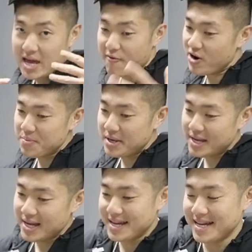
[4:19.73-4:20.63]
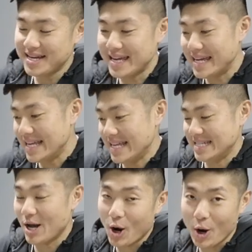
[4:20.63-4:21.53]
In front of me
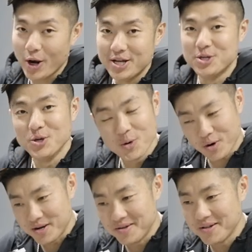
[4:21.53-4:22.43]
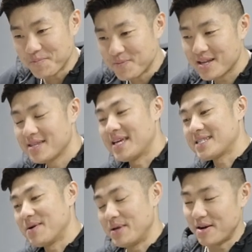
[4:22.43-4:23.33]
is our new grille. That's
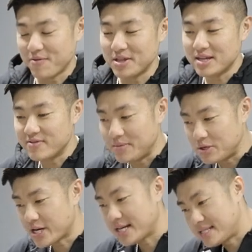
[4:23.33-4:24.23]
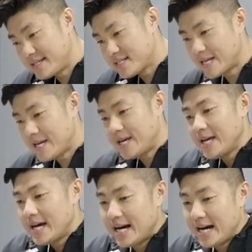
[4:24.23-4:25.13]
coming out for the VB chassis.
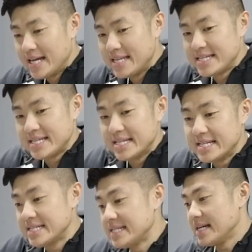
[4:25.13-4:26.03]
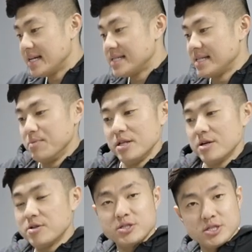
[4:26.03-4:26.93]
This is
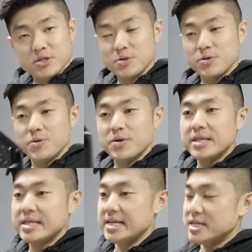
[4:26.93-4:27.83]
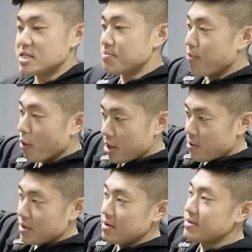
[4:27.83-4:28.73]
similar to the sport
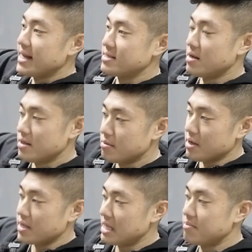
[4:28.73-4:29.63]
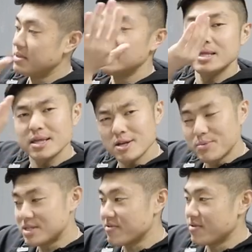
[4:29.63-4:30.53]
grille that's on the market, but a little
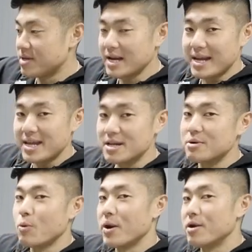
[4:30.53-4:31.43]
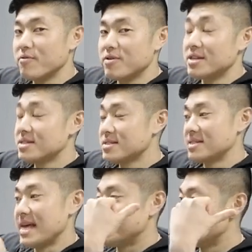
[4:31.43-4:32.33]
bit different. I kind of went over this
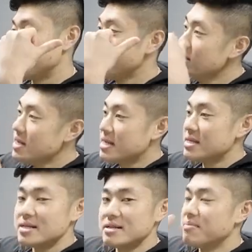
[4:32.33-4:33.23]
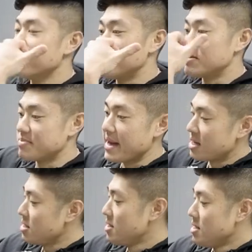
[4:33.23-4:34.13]
last time, a couple videos back.